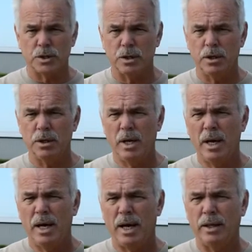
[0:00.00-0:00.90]
and
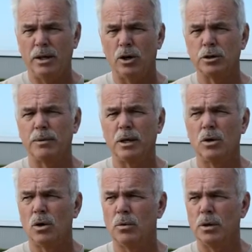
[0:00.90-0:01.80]
the ultimate
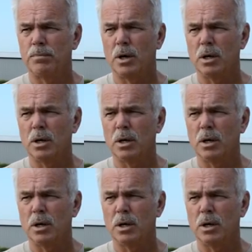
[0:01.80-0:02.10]
goal with a prong